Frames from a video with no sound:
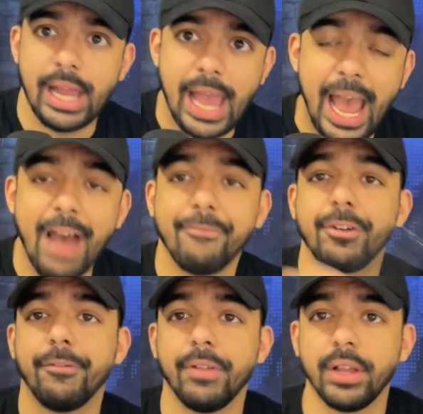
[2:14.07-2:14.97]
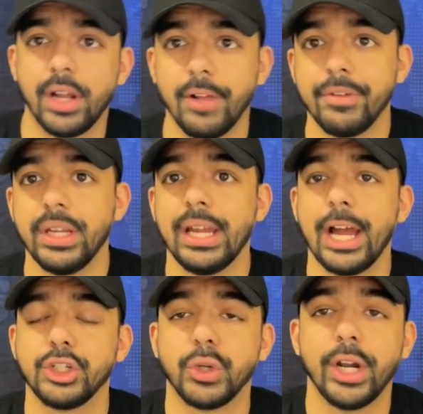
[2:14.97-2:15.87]
after Philadelphia, he
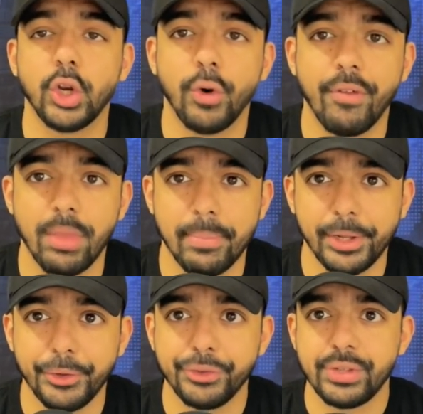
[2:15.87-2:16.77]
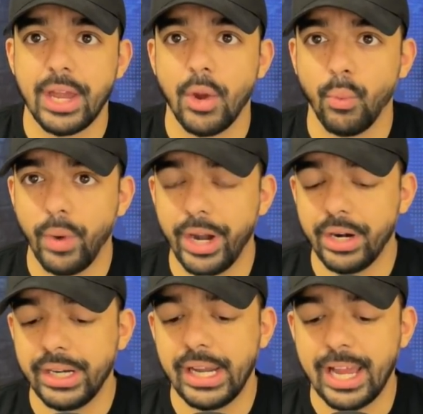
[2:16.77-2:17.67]
got traded over to the Bills, where
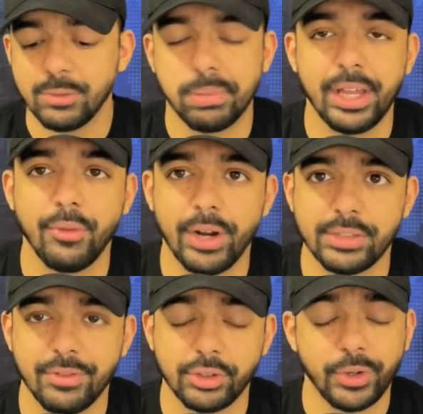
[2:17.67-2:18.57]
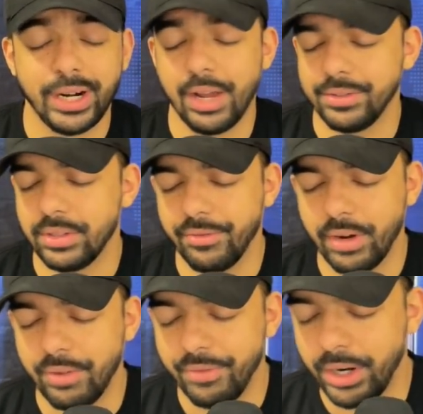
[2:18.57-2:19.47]
he has played the rest of his career. Now he's still
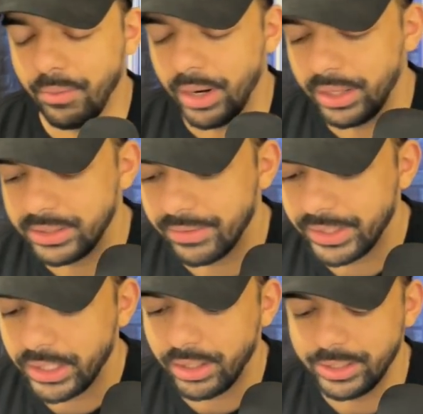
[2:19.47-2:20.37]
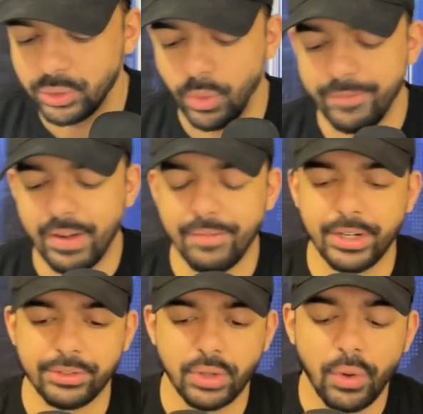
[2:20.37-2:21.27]
very relatively young. He's 25
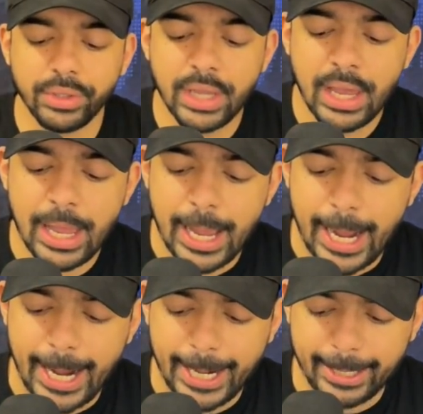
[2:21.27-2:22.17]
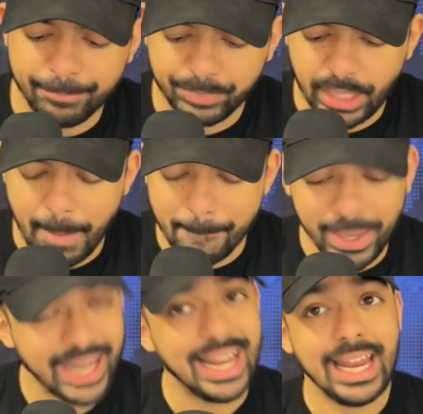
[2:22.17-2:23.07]
years old.
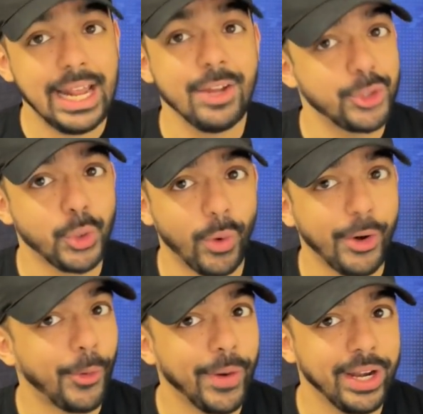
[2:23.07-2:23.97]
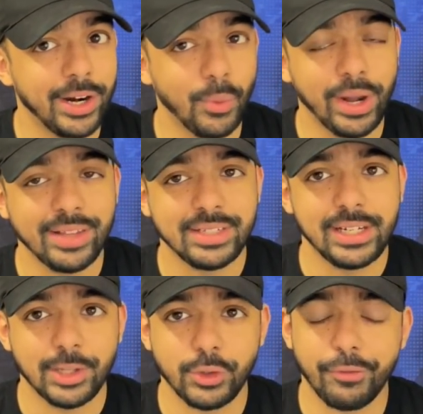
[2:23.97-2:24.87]
But in his short career, what has he
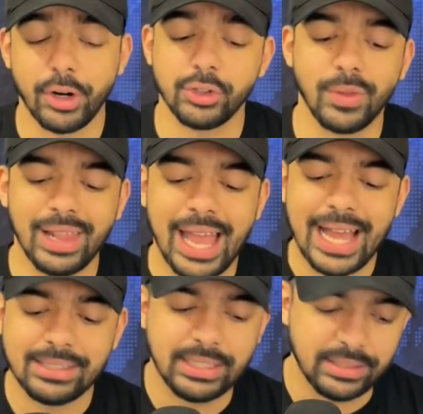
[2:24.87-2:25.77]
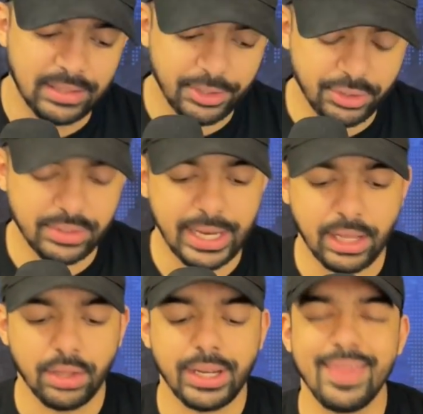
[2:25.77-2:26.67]
done so far? So last season, let's just take
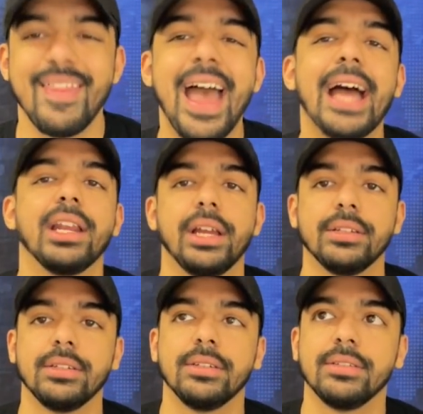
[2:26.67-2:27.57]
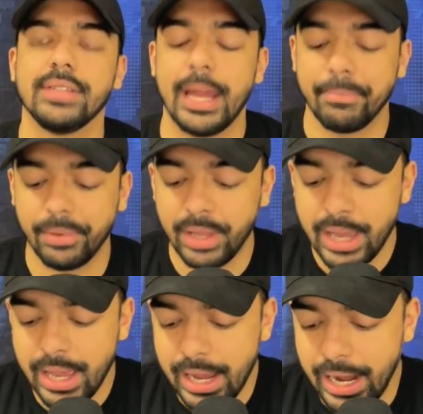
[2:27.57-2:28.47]
a look at that as a sample.
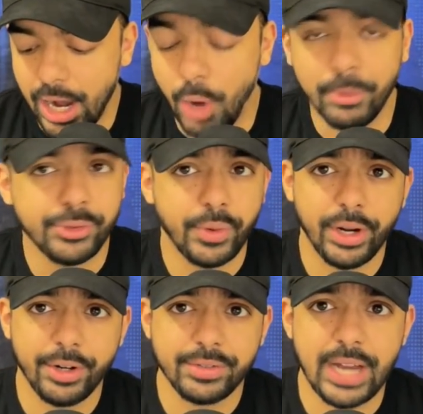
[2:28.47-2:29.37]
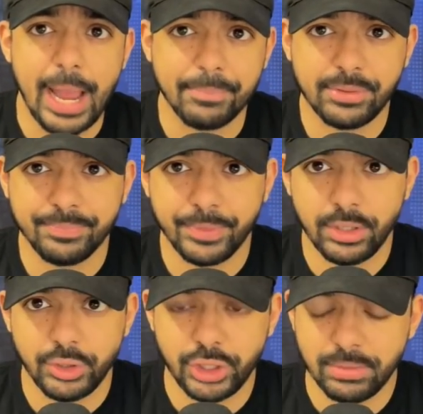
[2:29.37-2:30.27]
Almost 300 snaps,
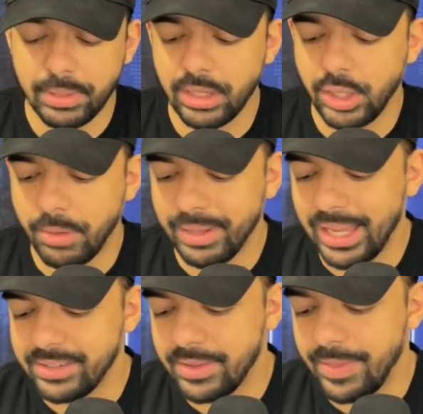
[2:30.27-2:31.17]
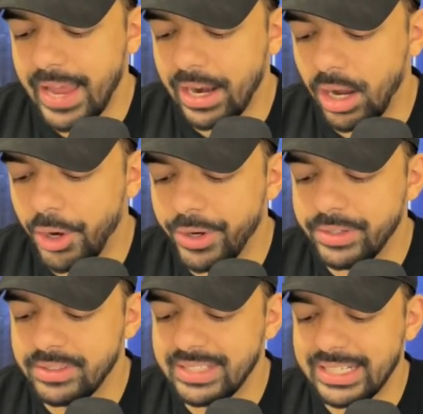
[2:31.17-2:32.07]
just a little bit less than that.
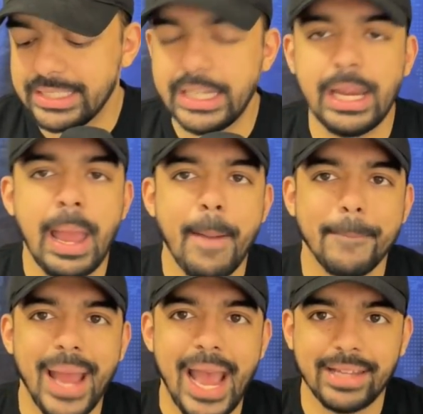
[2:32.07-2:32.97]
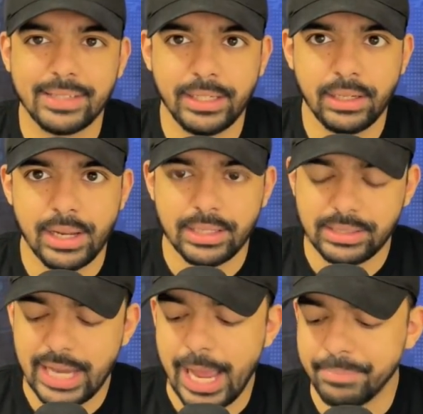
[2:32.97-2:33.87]
160 passing
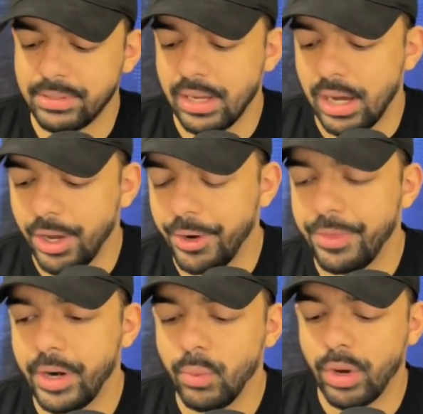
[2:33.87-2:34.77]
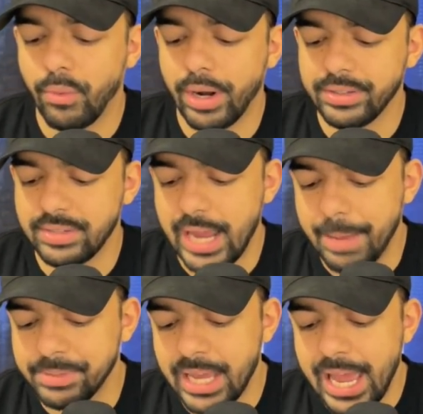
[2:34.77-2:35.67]
snaps, 131 run
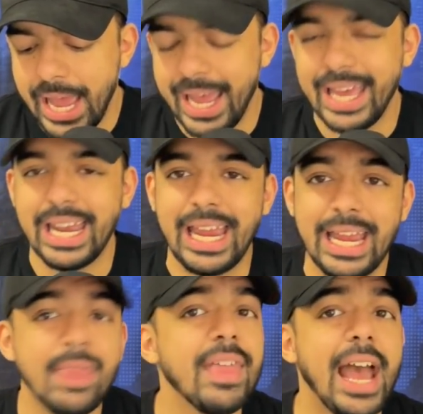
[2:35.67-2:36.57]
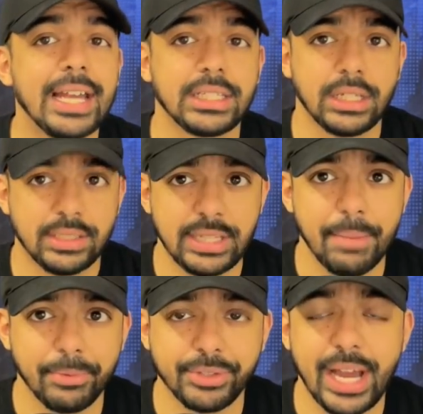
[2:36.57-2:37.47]
snaps. And in that
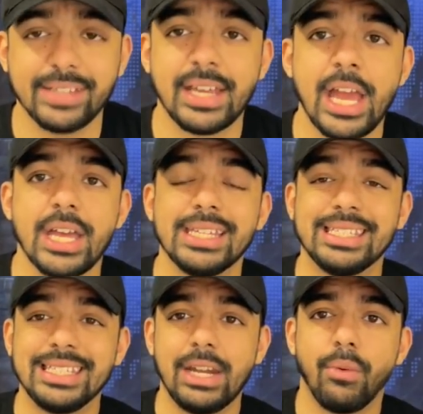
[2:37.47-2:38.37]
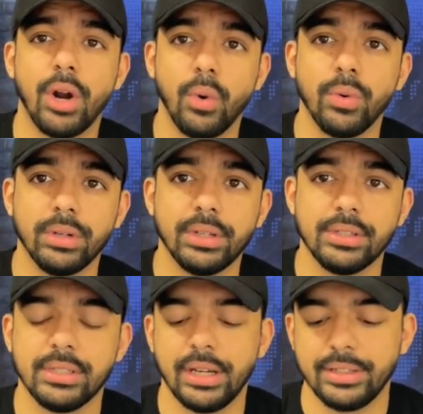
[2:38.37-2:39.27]
sample size, zero
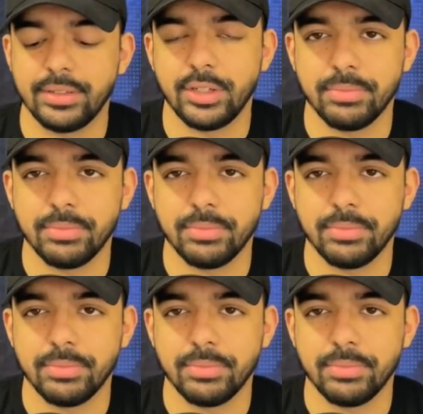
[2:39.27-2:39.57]
sacks